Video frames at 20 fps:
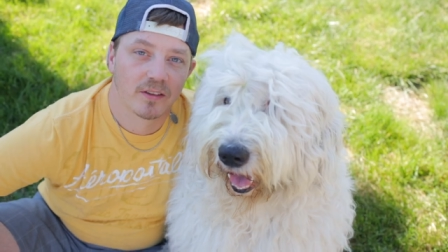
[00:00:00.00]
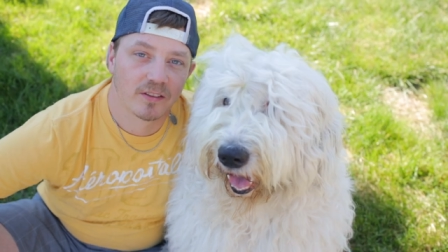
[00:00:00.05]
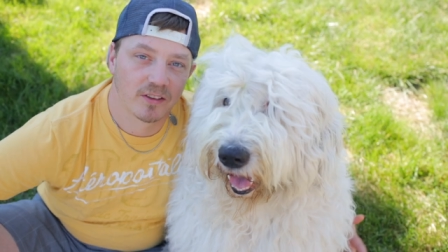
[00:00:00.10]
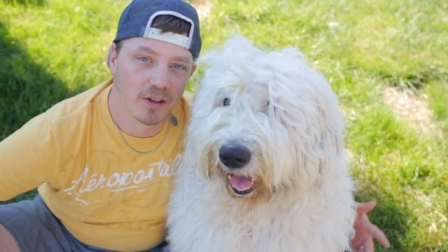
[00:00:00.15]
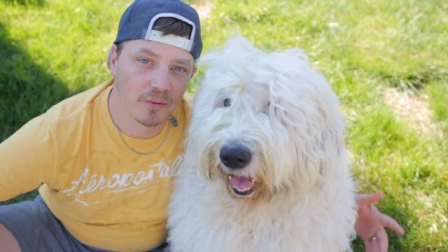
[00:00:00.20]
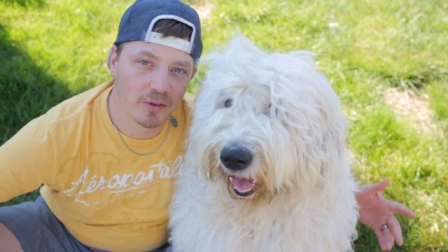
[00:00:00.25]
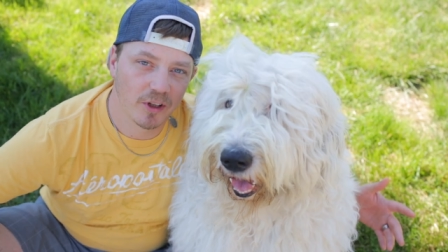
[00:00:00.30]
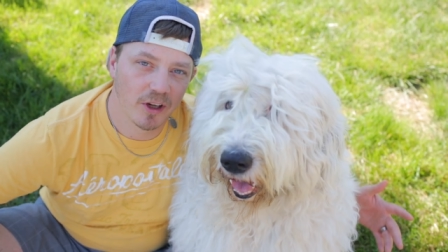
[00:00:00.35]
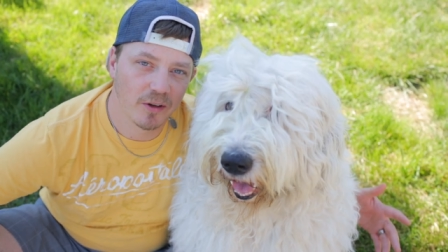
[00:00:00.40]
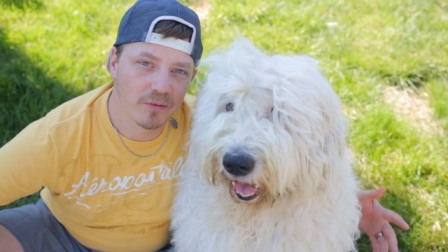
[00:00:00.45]

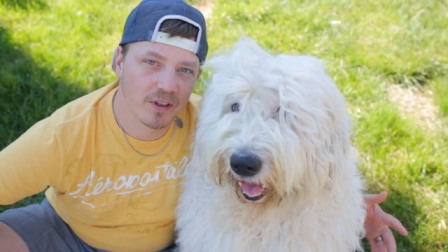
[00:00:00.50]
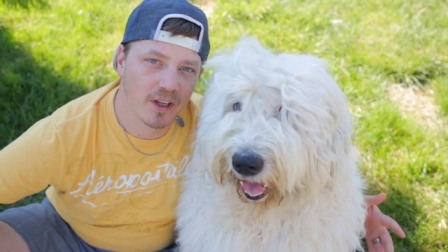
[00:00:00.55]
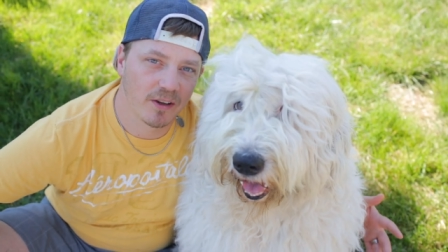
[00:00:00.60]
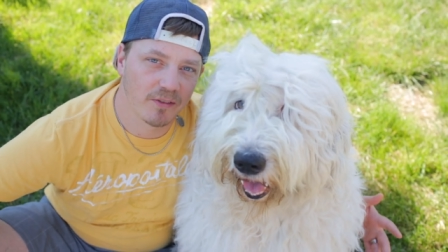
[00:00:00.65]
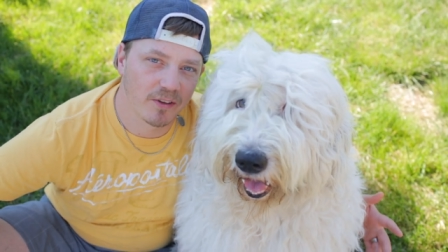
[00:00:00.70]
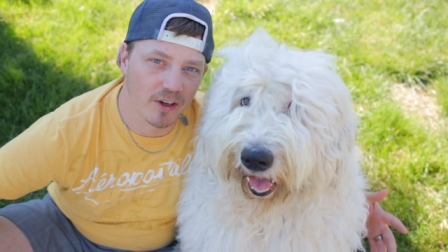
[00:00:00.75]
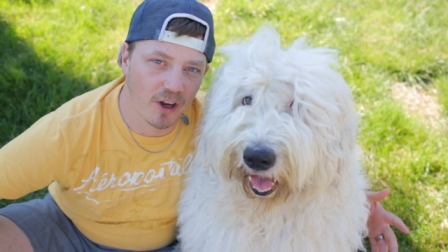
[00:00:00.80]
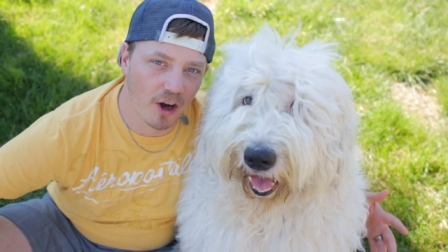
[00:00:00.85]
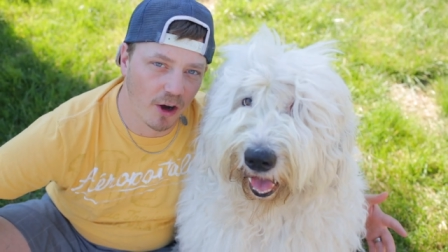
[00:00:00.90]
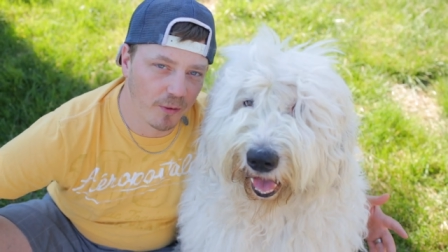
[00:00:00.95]
Sometimes they
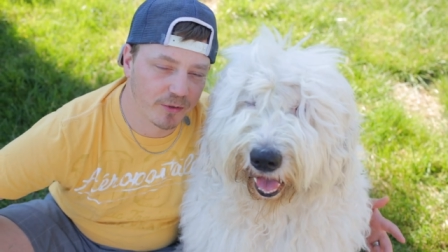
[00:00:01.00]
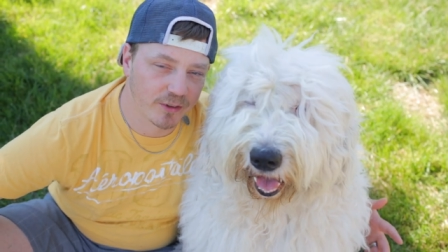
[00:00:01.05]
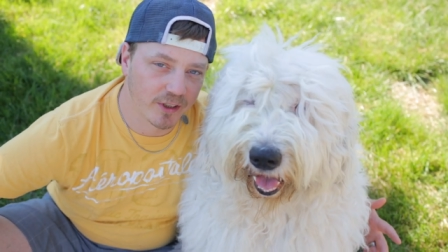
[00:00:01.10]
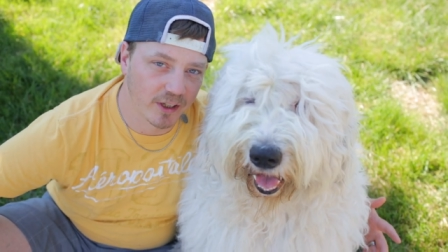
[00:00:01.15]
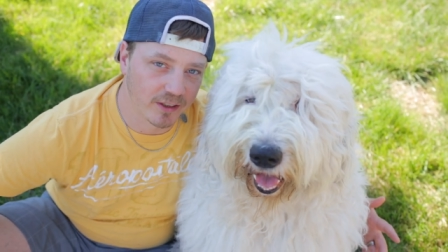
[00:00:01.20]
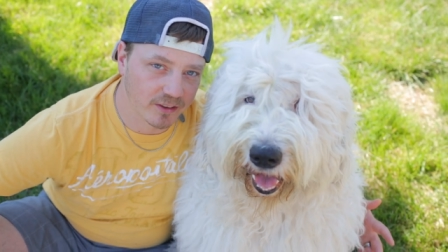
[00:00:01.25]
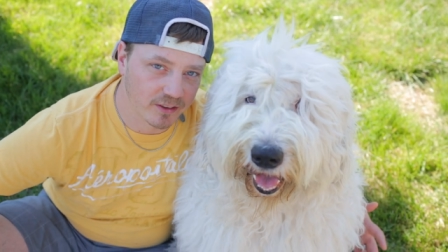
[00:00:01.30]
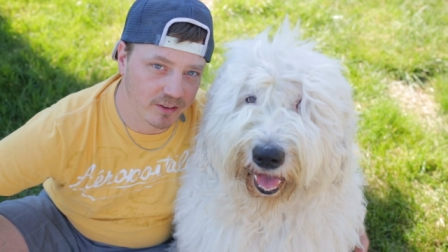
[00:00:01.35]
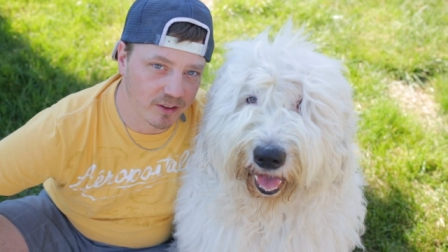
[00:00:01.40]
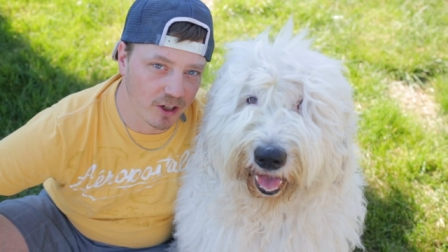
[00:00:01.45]
have an
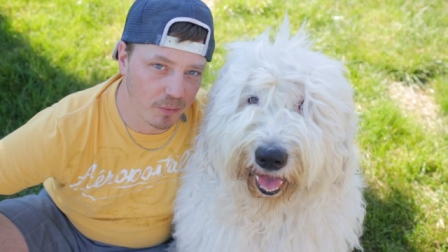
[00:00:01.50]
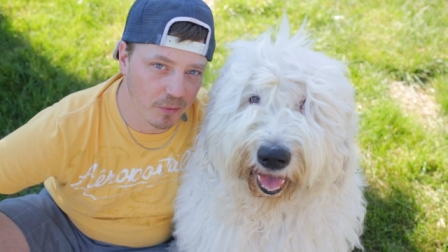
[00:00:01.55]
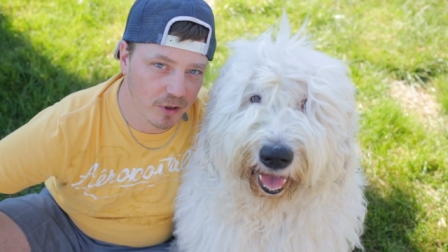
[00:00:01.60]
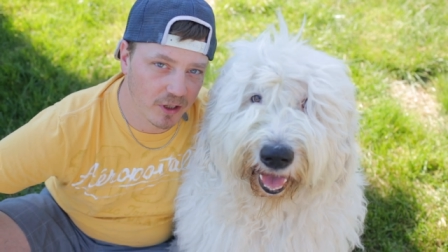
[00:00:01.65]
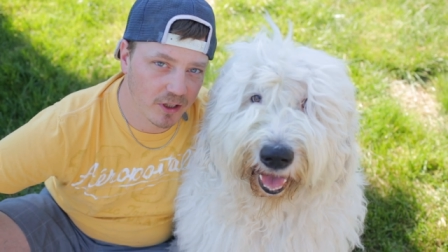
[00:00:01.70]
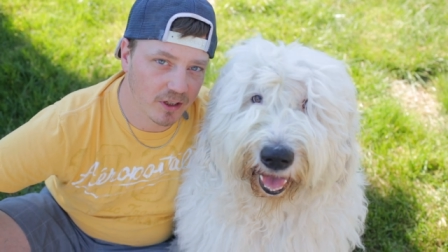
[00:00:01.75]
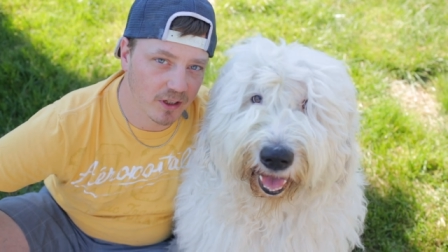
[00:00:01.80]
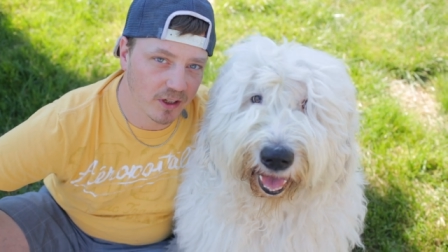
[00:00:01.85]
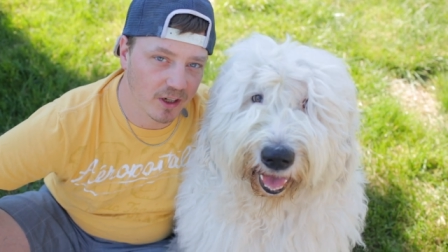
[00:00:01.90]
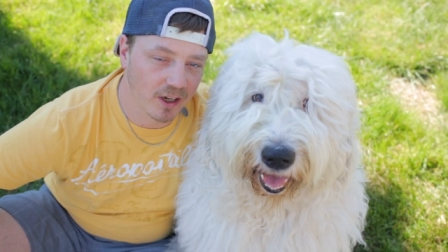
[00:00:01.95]
upset
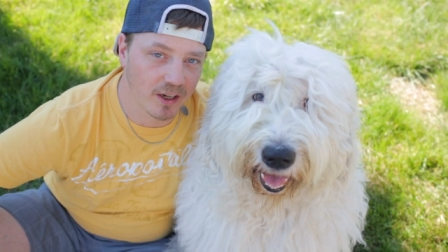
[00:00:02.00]
stomach